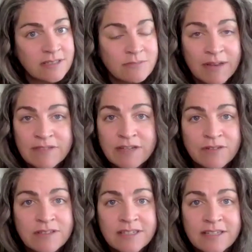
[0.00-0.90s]
we have
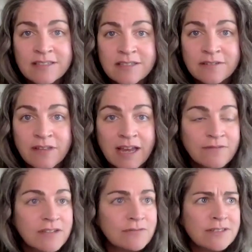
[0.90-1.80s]
different seasons of
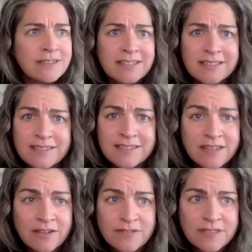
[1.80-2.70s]
life, different seasons
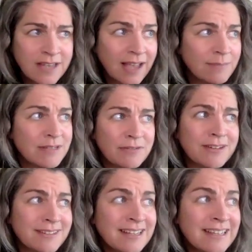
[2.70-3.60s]
of time,
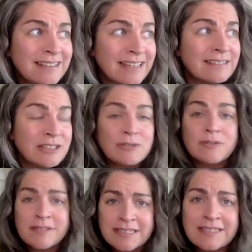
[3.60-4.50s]
different like
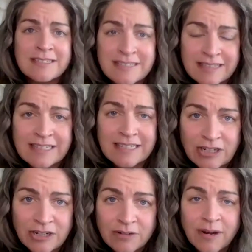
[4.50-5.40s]
literal seasons in the
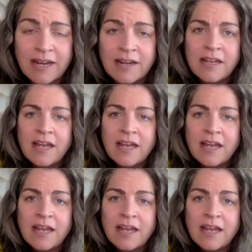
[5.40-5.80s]
year, right?